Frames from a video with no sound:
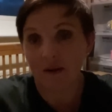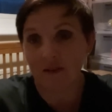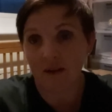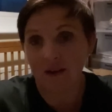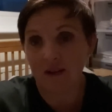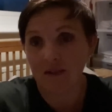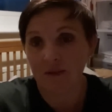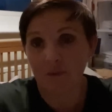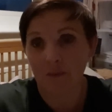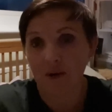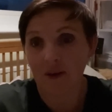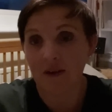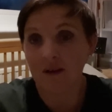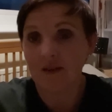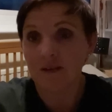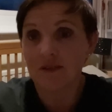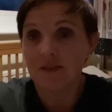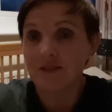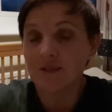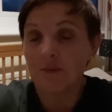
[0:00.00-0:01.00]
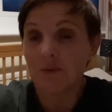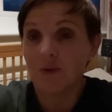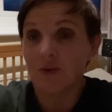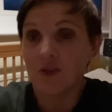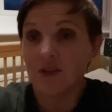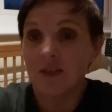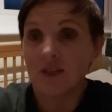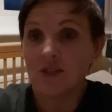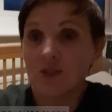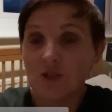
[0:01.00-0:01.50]
at it than we are, to be
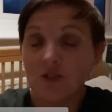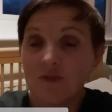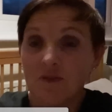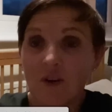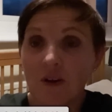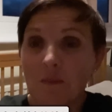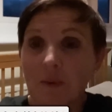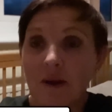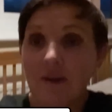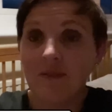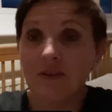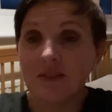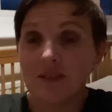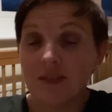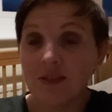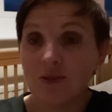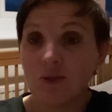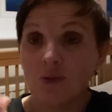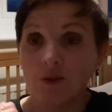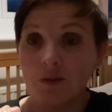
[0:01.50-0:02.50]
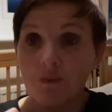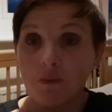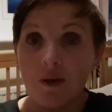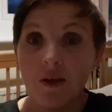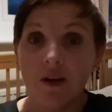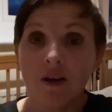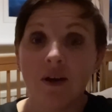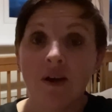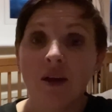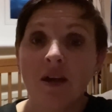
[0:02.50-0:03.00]
honest. She's far better at TikTok than we
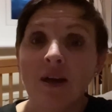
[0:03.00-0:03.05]
are.